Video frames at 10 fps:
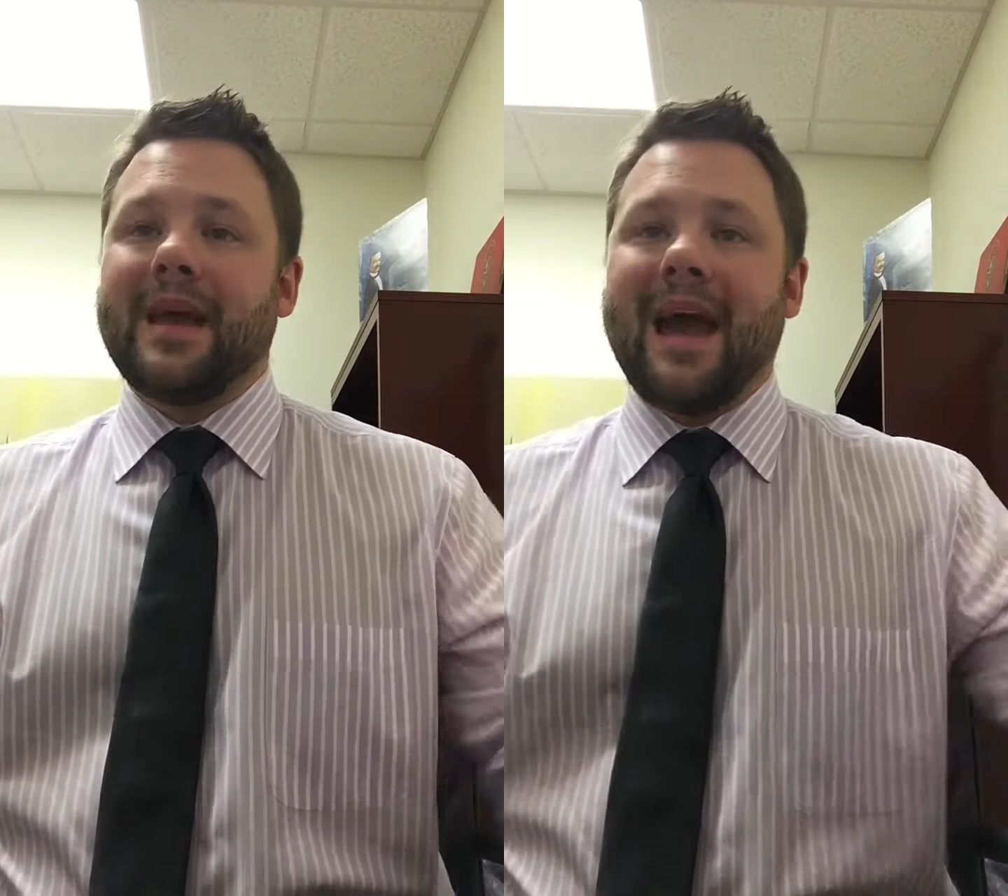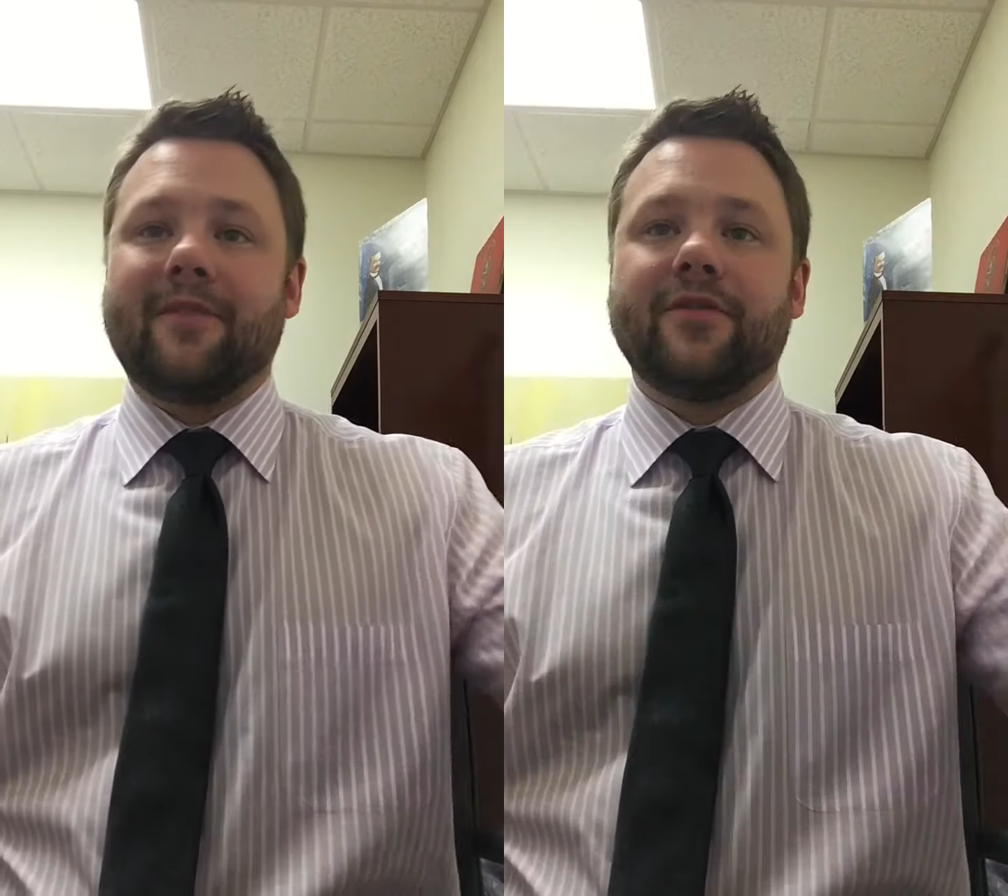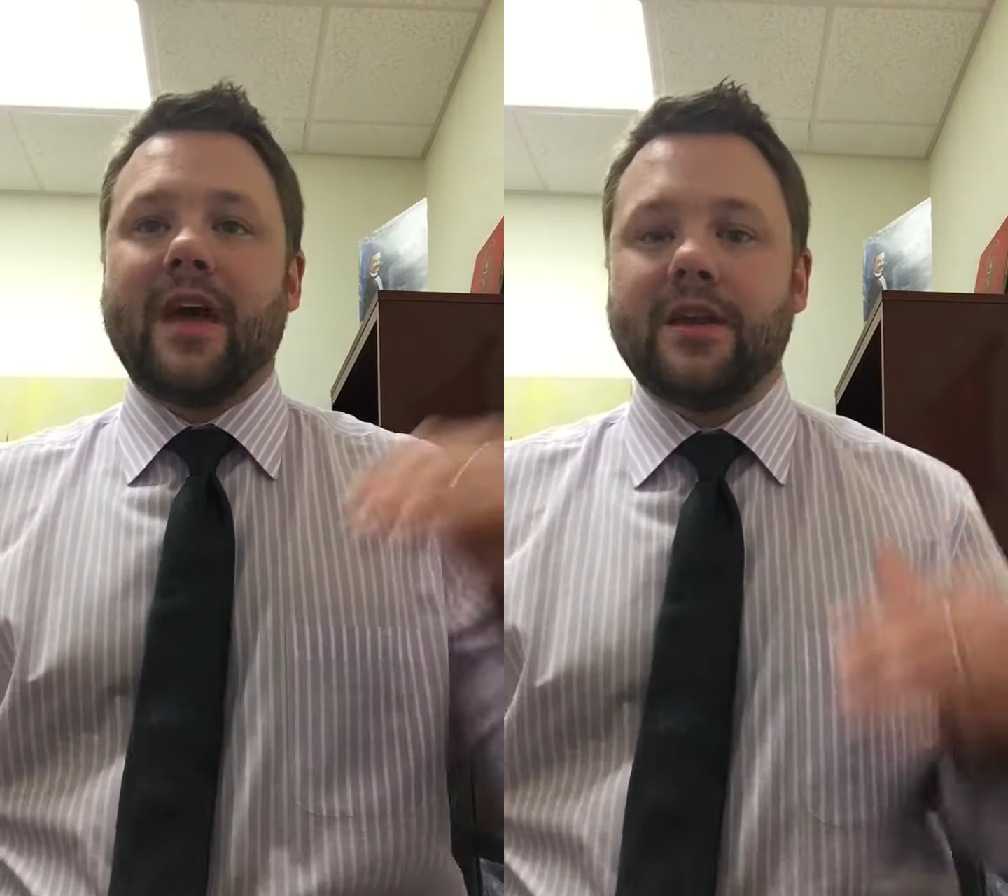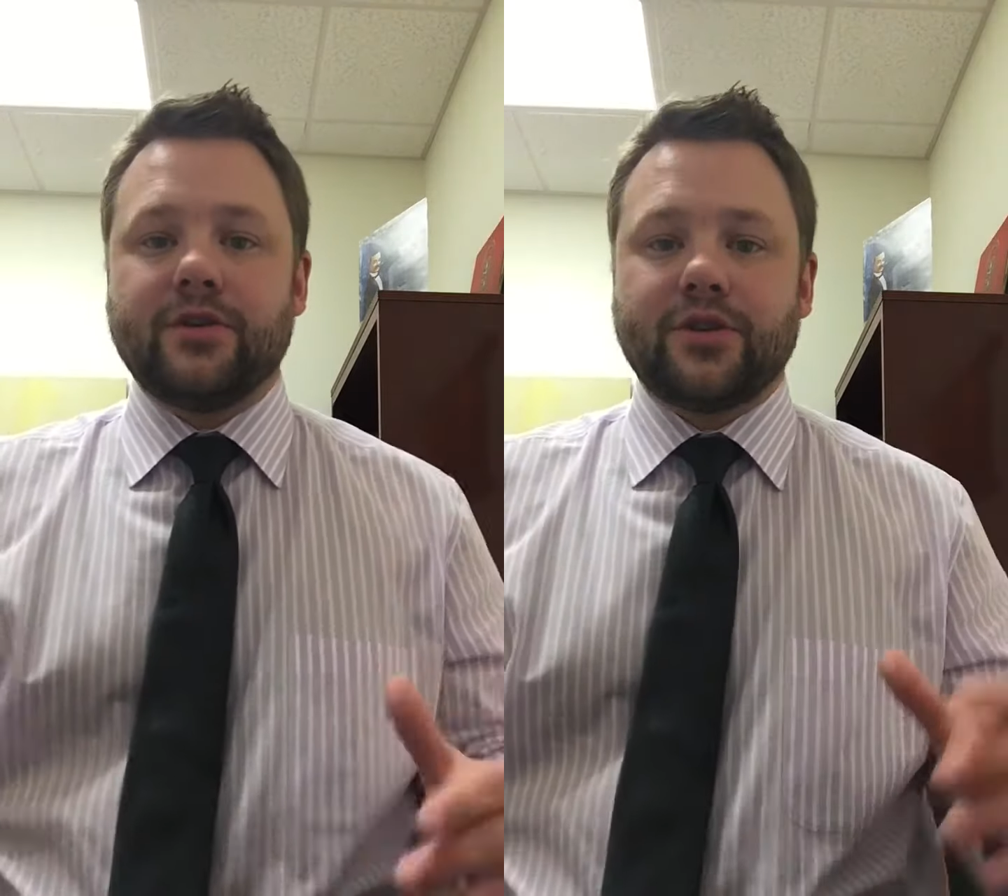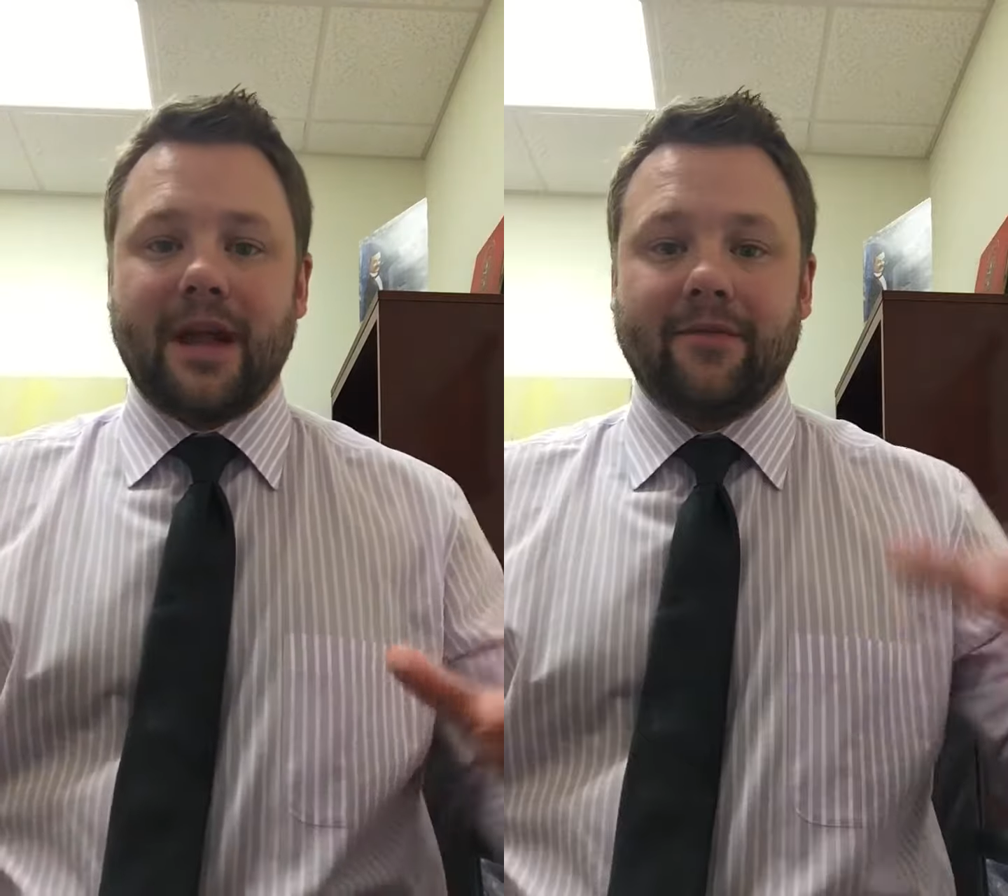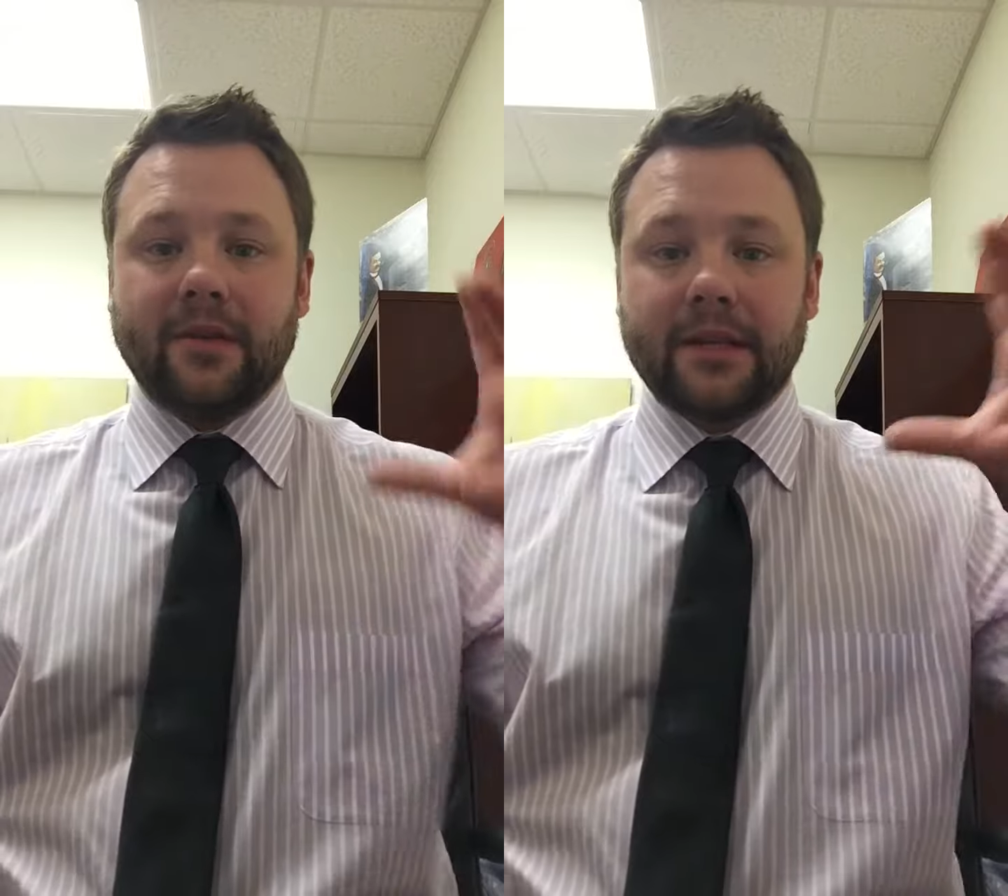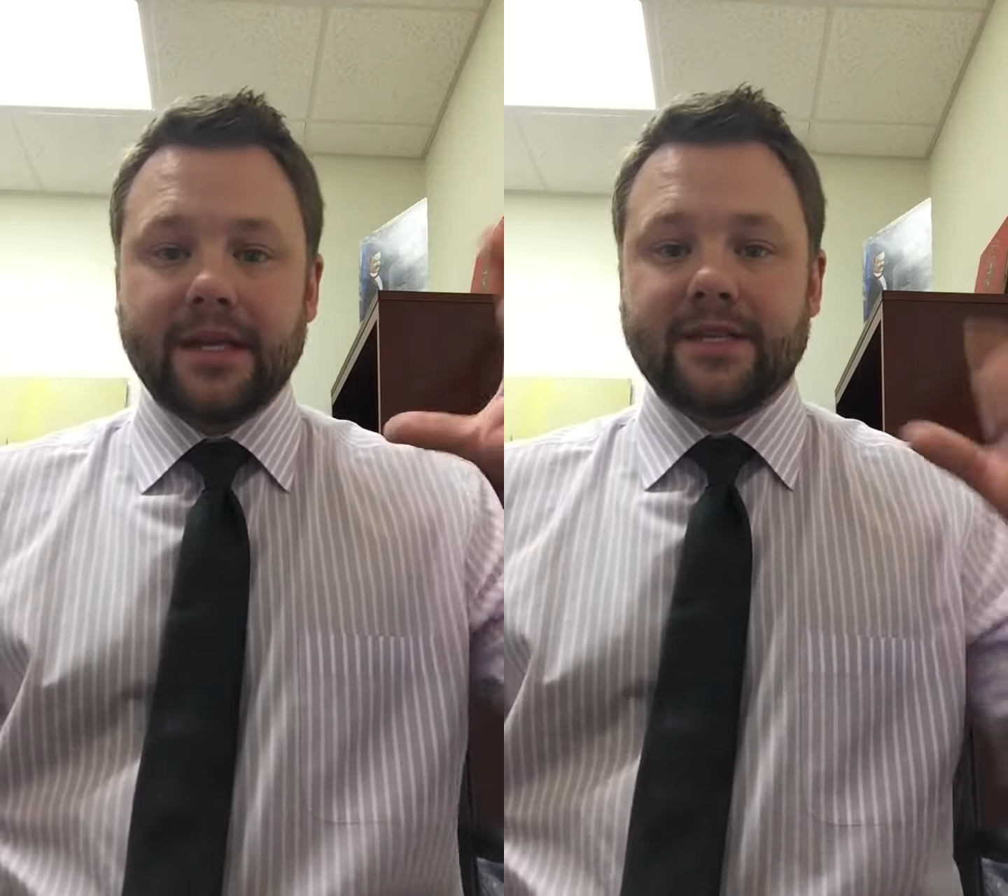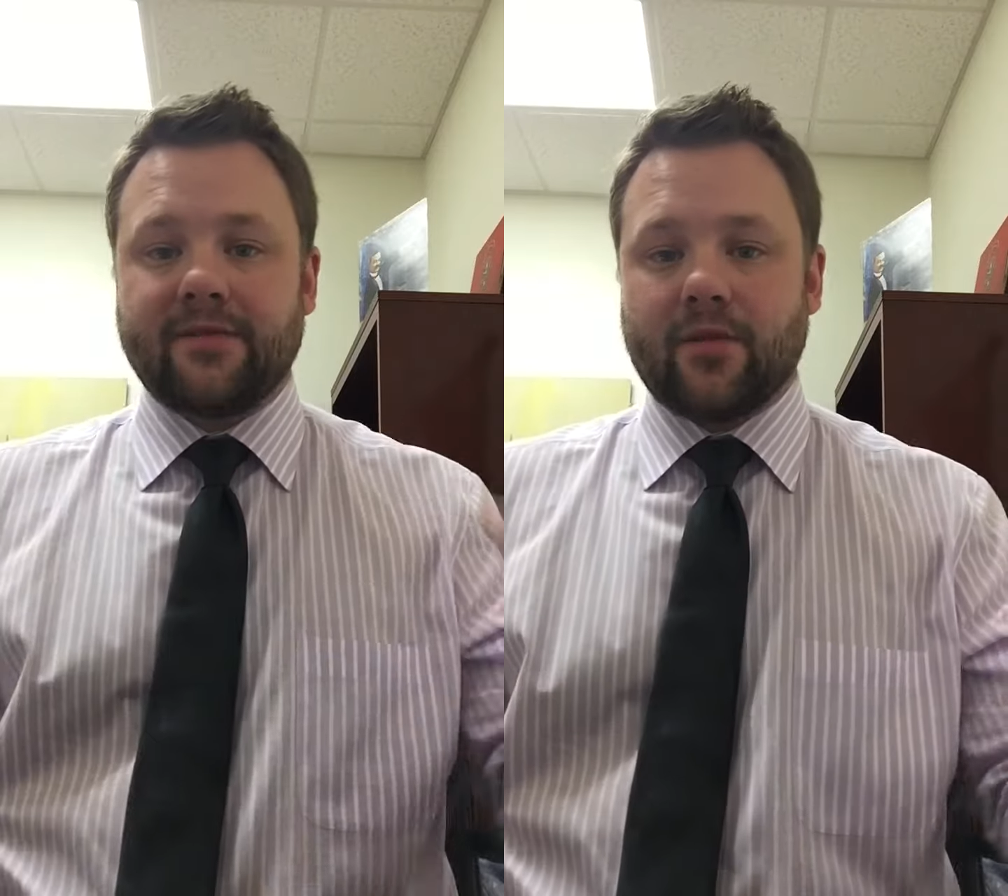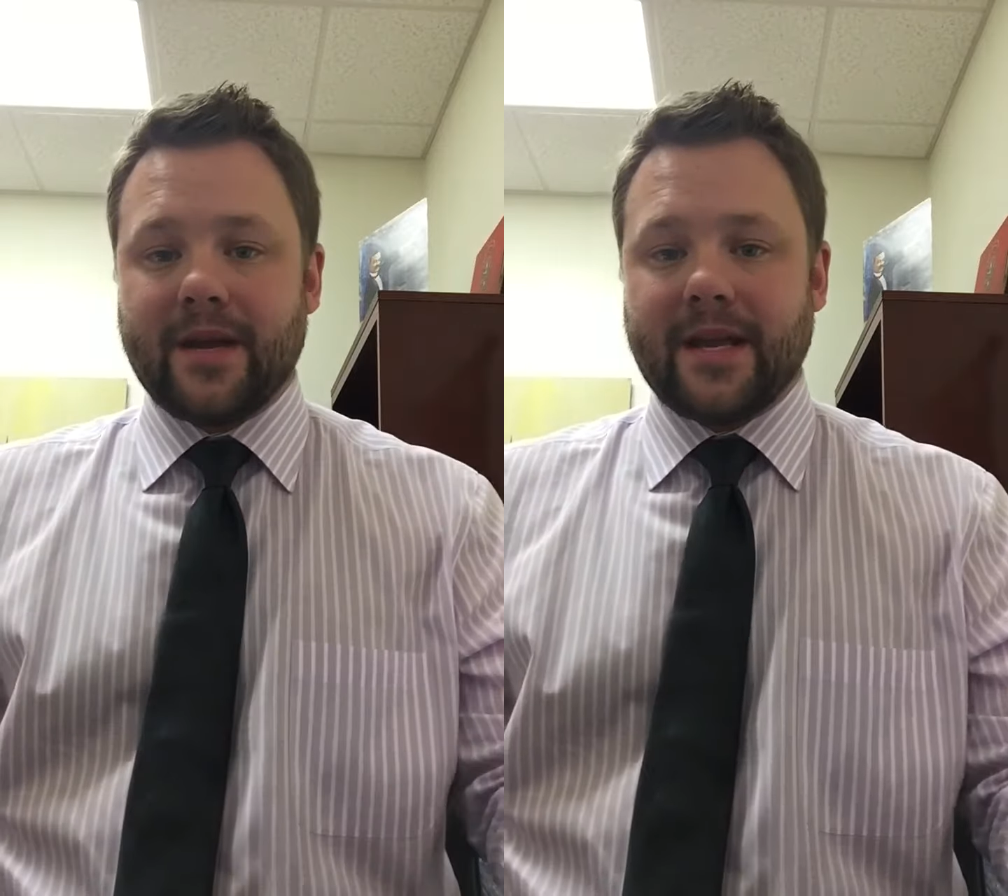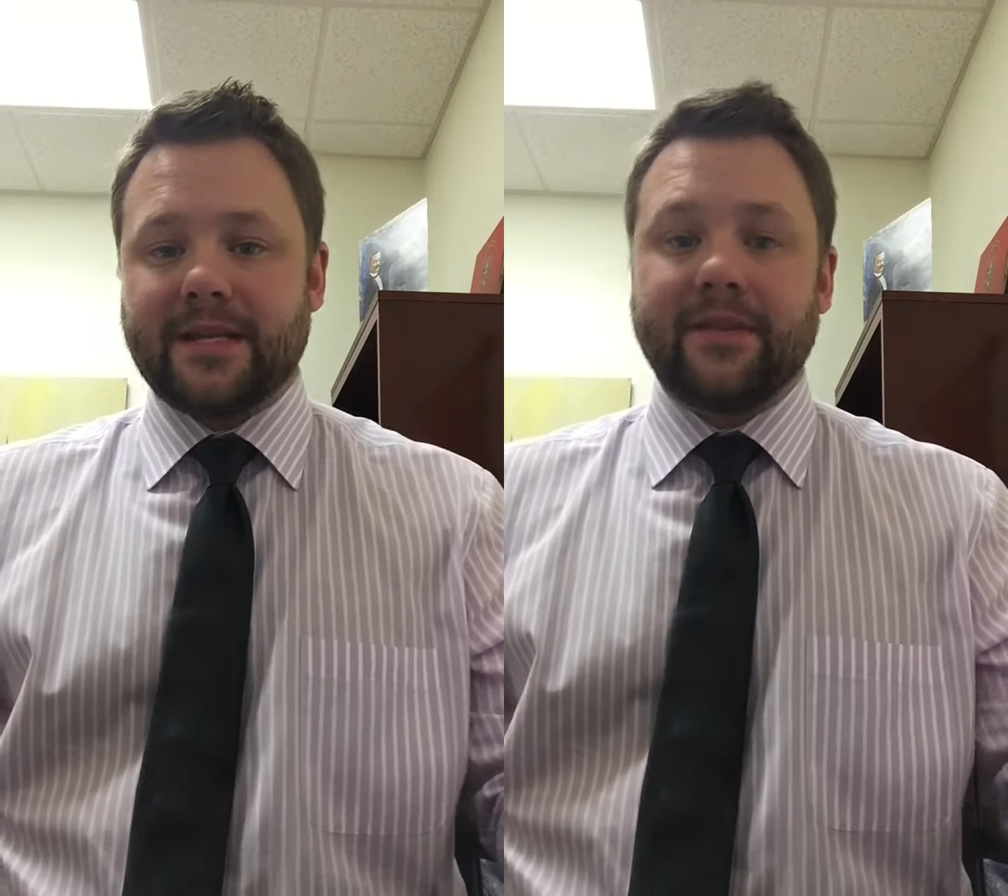After that, you should have a list of readings,